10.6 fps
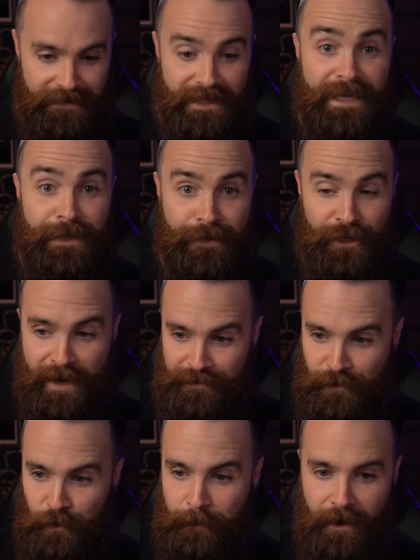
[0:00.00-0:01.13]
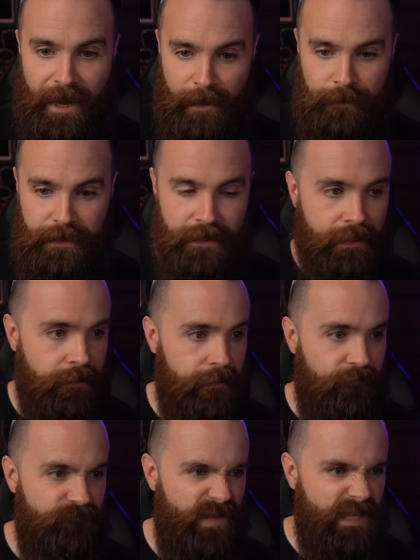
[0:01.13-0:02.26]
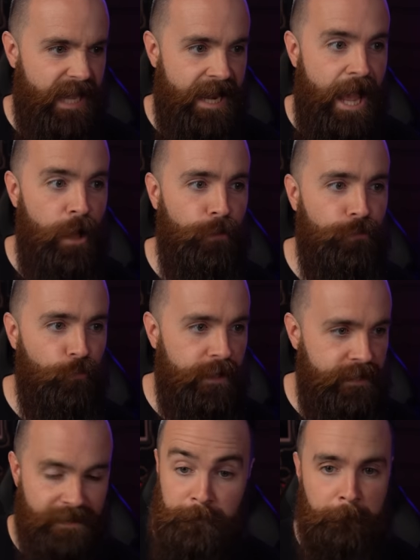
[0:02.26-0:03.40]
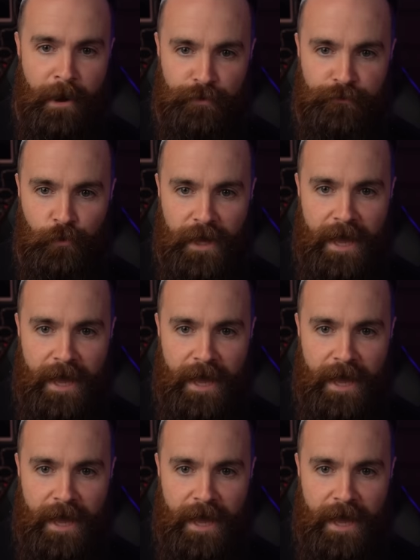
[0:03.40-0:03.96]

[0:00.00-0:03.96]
that's a key thing you have to know about I P V LAN L threes. That's a mouthful and a